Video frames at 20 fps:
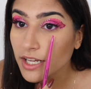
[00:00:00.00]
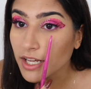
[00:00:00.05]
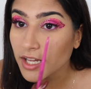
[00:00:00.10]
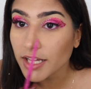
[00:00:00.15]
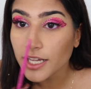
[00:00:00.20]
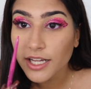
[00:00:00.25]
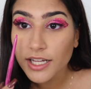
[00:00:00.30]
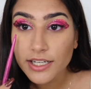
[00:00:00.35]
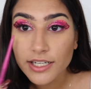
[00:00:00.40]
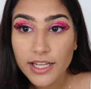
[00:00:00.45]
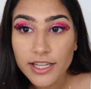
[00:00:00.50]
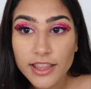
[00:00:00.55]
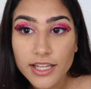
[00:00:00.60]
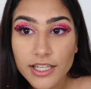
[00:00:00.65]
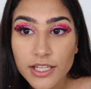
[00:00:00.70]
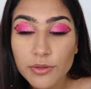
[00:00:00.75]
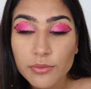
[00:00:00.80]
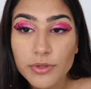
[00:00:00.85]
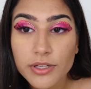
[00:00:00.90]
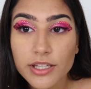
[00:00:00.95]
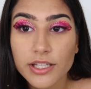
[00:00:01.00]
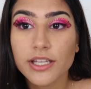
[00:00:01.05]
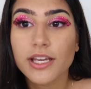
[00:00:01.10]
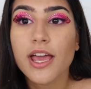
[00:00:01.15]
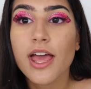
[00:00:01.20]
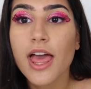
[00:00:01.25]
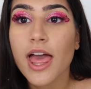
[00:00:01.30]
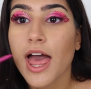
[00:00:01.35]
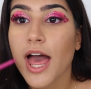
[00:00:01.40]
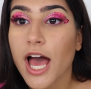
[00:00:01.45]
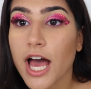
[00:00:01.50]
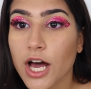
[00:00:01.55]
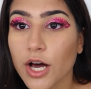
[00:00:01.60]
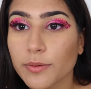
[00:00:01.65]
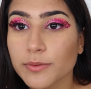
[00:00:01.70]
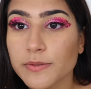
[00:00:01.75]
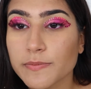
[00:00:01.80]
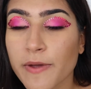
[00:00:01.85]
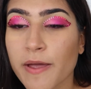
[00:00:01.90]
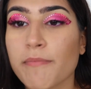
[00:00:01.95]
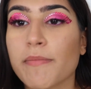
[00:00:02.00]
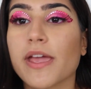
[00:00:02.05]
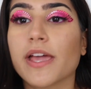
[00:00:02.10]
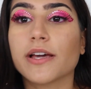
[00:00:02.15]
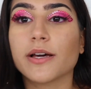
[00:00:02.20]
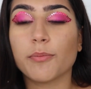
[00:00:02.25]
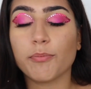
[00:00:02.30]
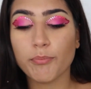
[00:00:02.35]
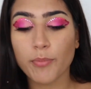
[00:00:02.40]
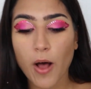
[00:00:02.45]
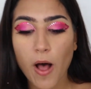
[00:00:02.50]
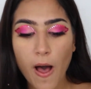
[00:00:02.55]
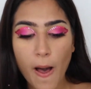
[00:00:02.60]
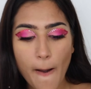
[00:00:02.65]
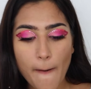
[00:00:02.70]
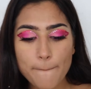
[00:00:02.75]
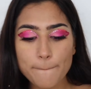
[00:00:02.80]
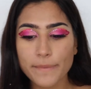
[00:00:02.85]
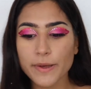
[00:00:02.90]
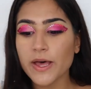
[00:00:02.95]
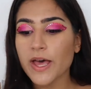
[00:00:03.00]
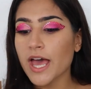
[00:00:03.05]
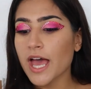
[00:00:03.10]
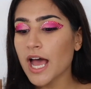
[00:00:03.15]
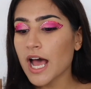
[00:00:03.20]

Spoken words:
and I think it really helped my makeup pop.